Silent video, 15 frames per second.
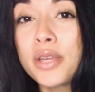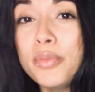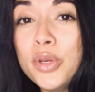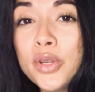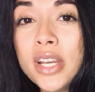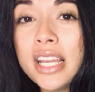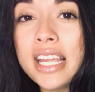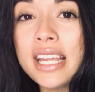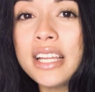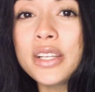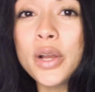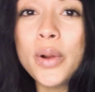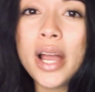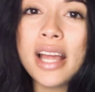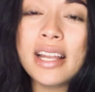community,
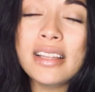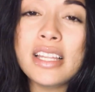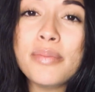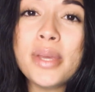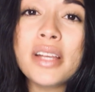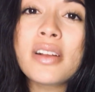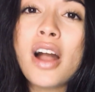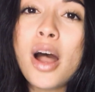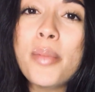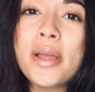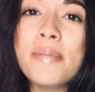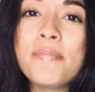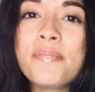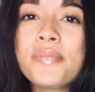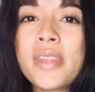go ahead and leave me a comment.